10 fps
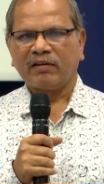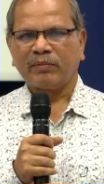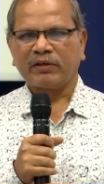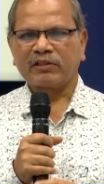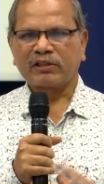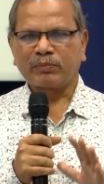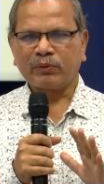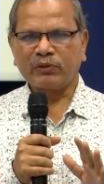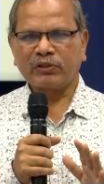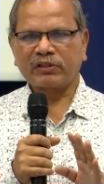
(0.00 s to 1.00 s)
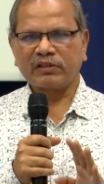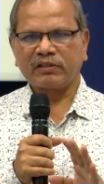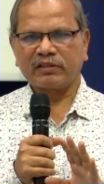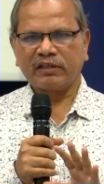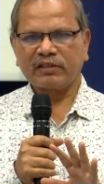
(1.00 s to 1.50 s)
Because sports
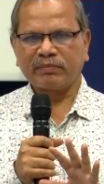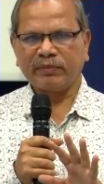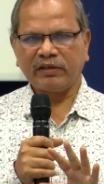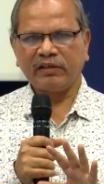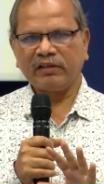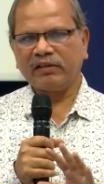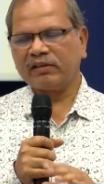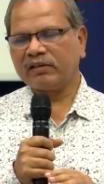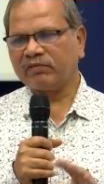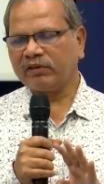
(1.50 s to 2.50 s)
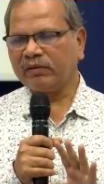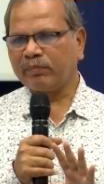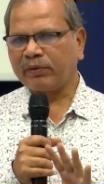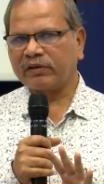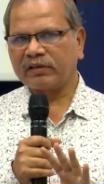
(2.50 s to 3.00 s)
takes many very
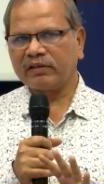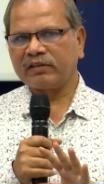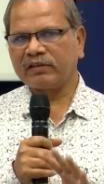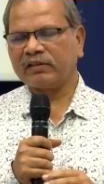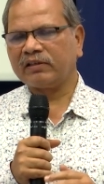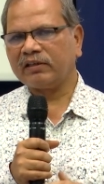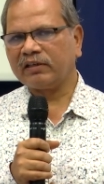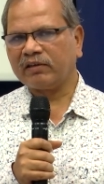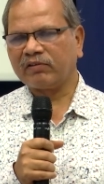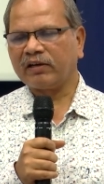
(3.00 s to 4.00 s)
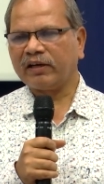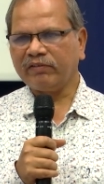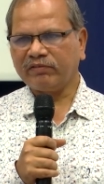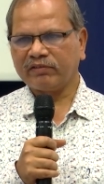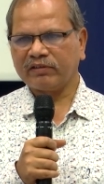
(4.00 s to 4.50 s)
important in our
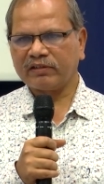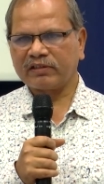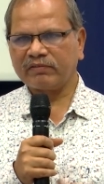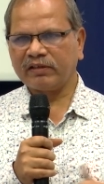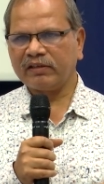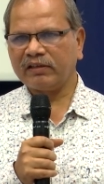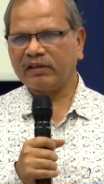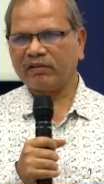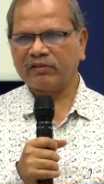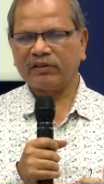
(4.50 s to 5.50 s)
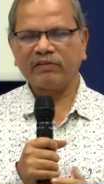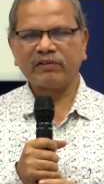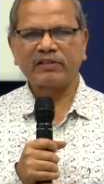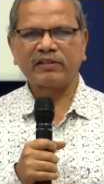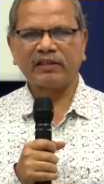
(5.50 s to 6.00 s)
life. That's why our
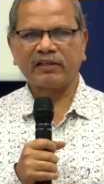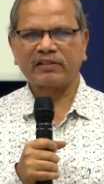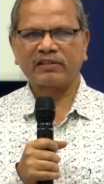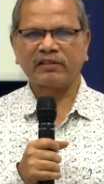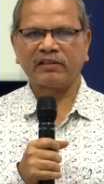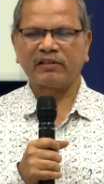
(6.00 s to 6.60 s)
university has